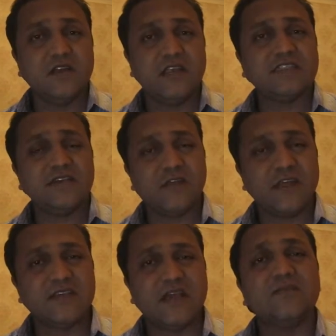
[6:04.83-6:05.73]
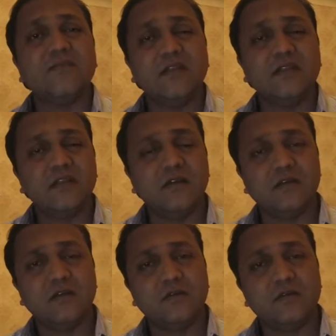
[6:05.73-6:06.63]
Let's say, for example,
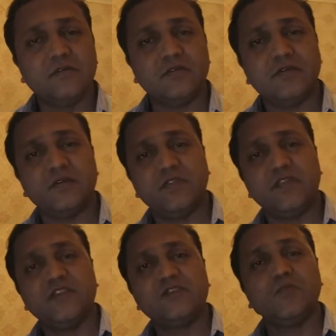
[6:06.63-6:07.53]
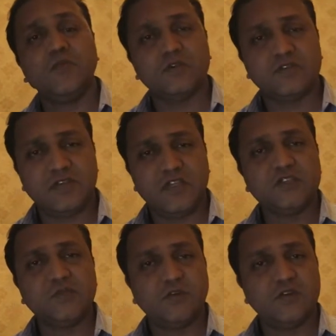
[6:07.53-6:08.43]
there are the sports. In
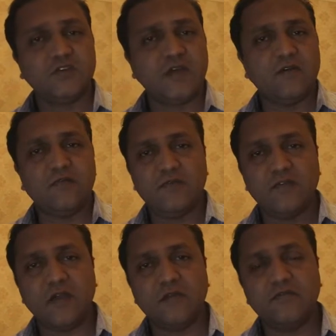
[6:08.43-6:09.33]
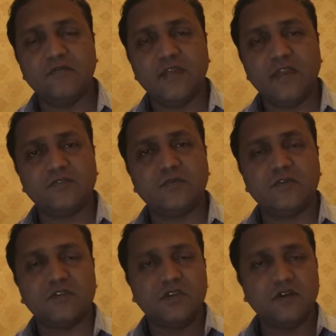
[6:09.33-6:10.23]
sports, you have various
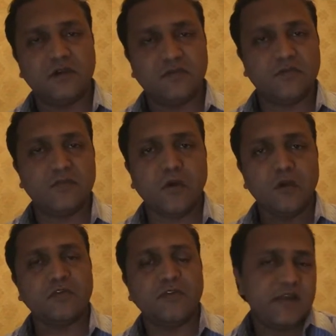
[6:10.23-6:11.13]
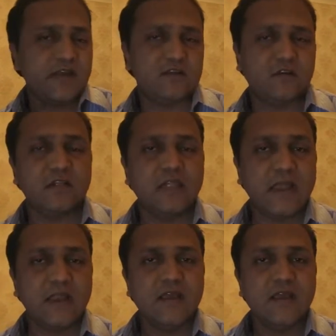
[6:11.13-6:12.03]
sport, football, cricket, and all that.